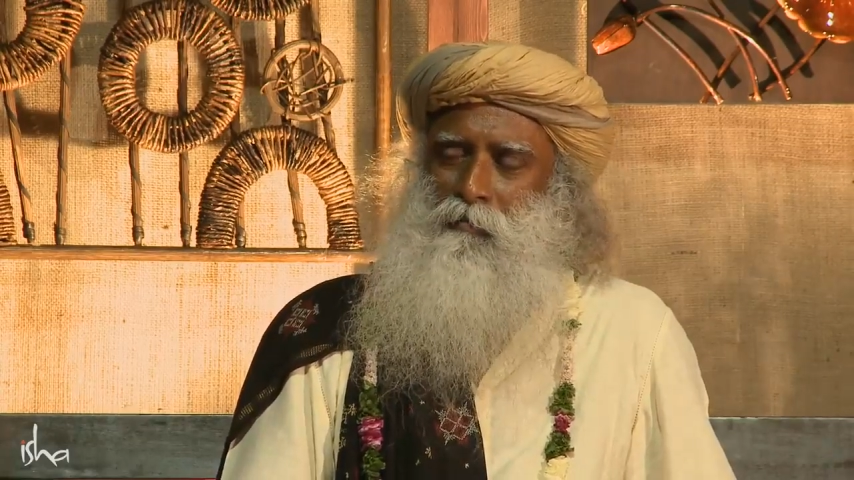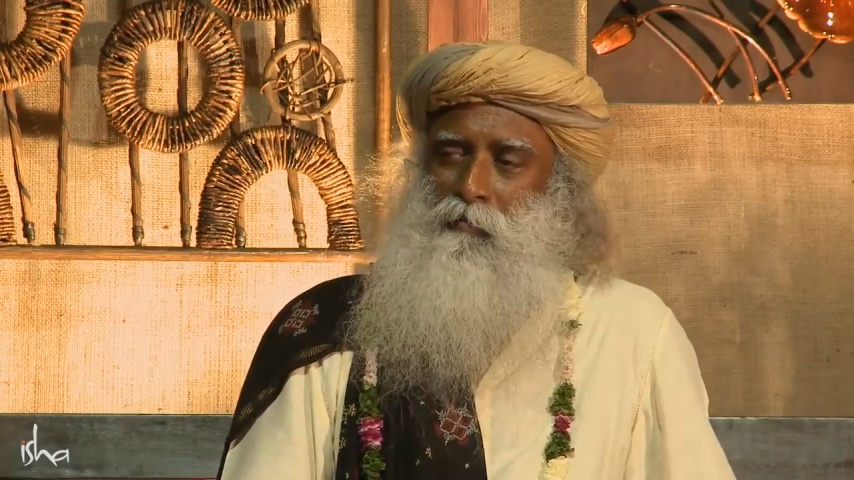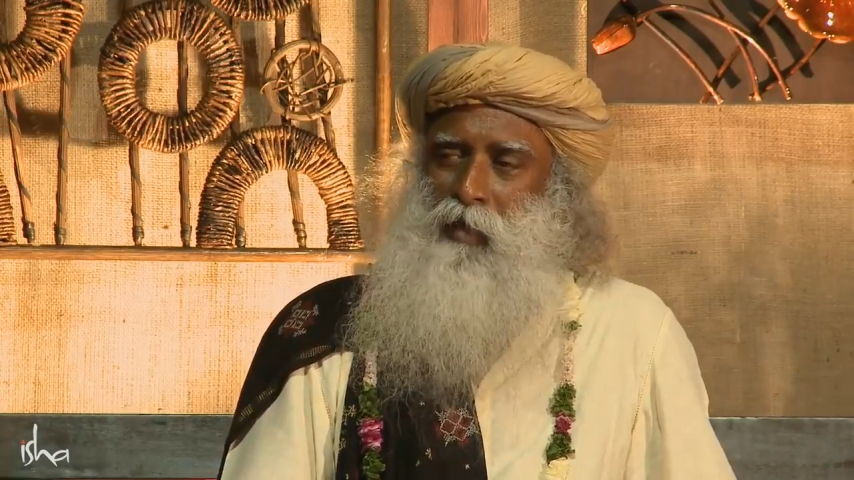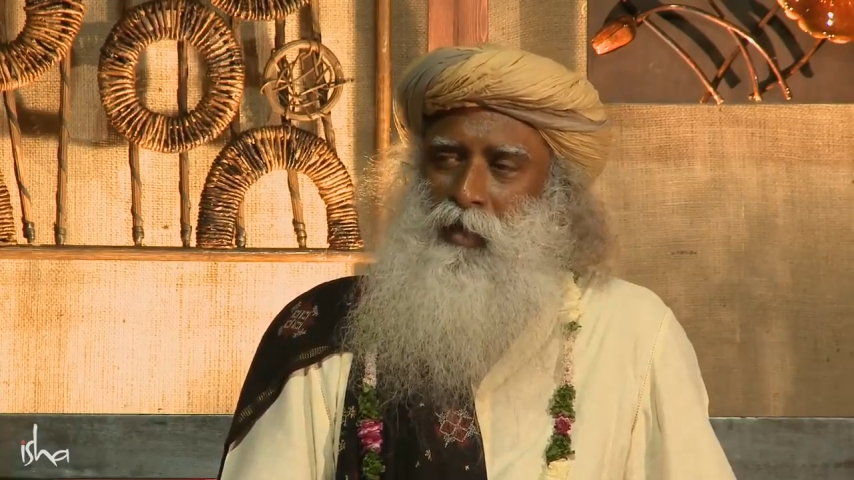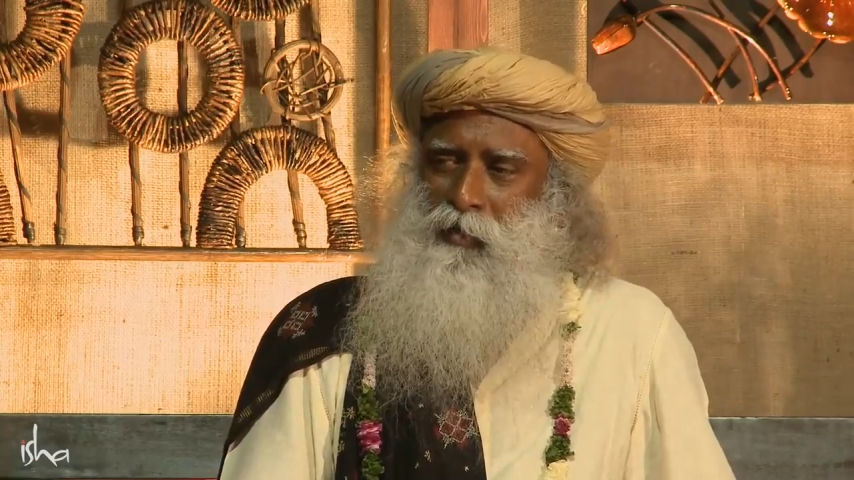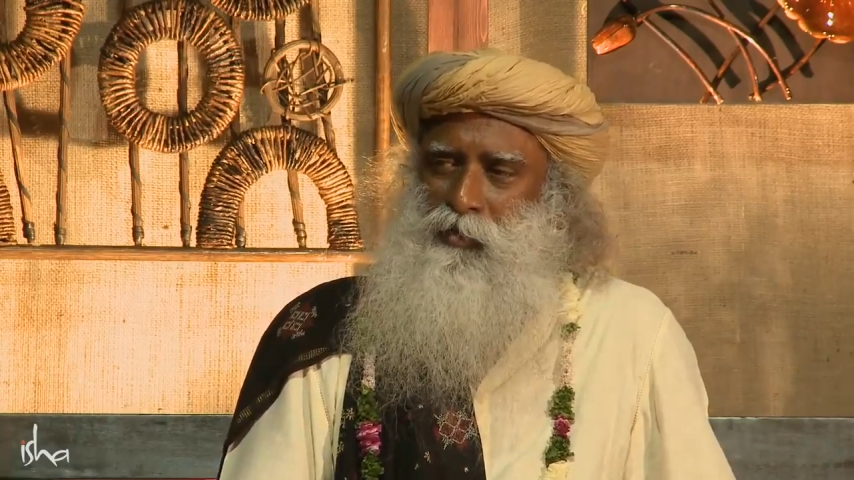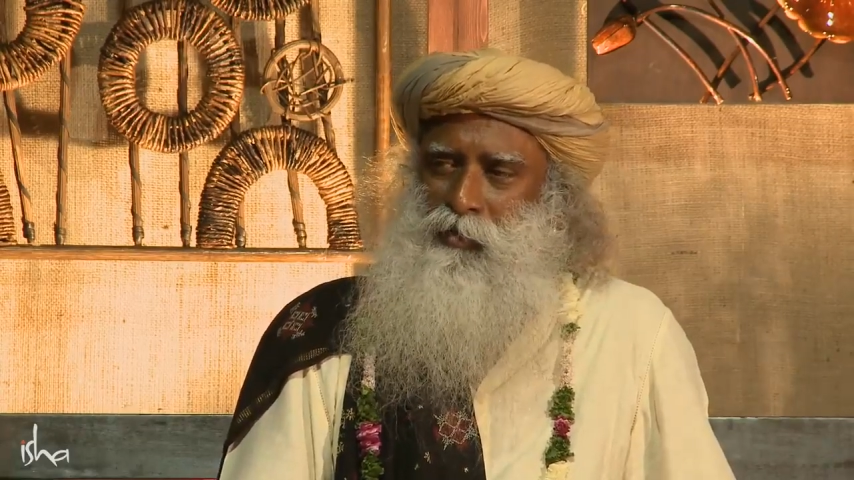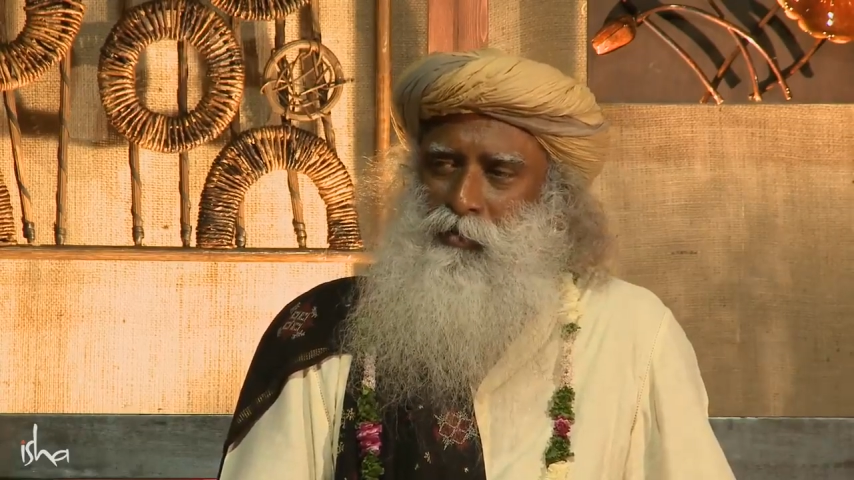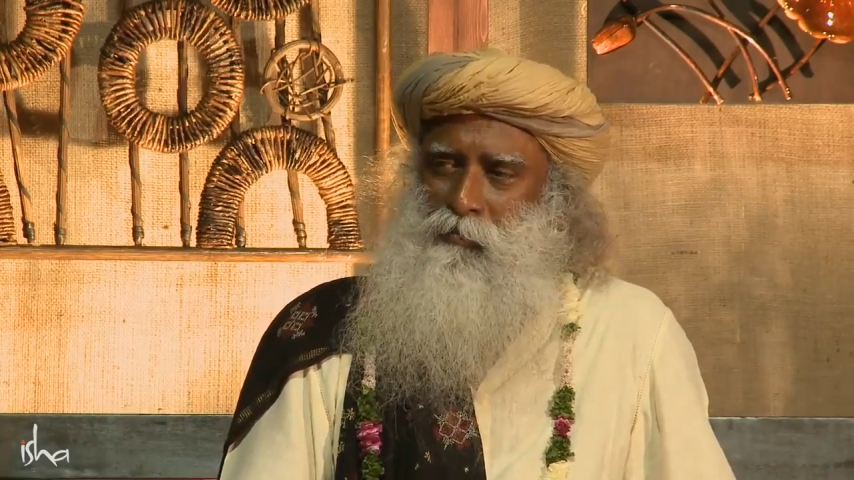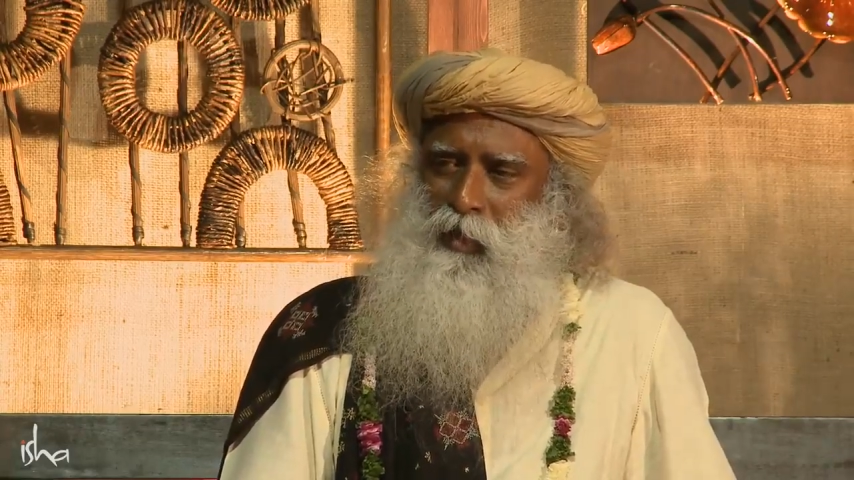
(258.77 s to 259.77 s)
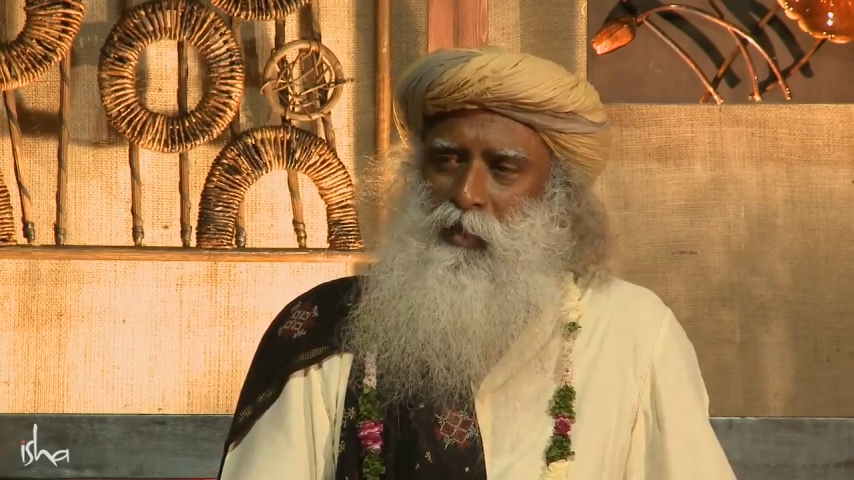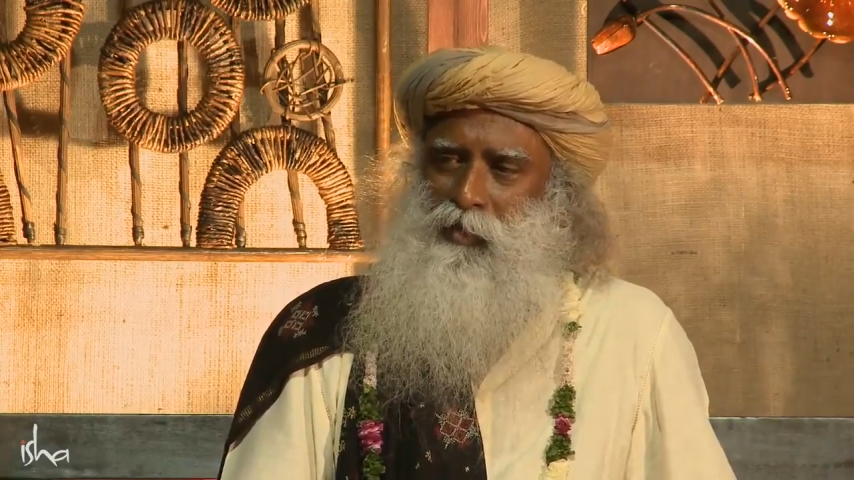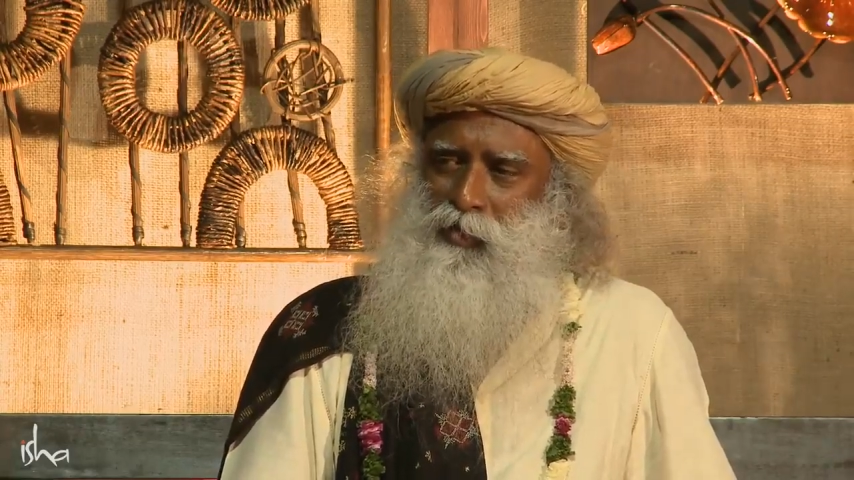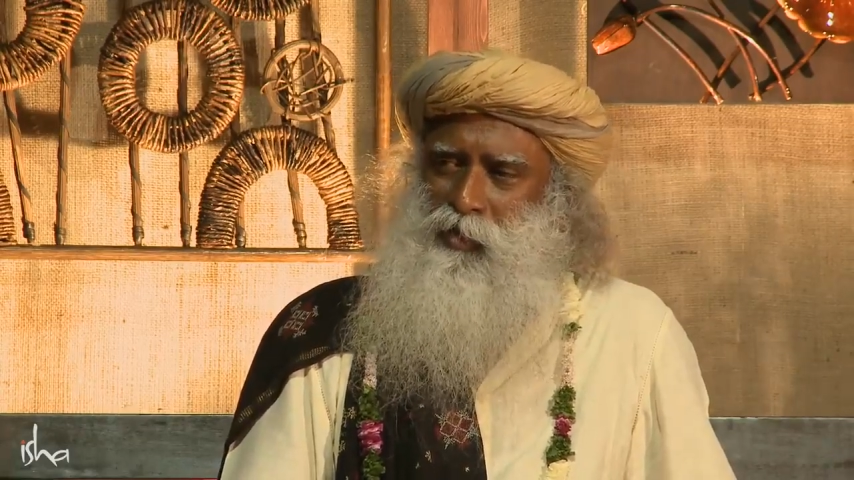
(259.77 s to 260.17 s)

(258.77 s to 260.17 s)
marriage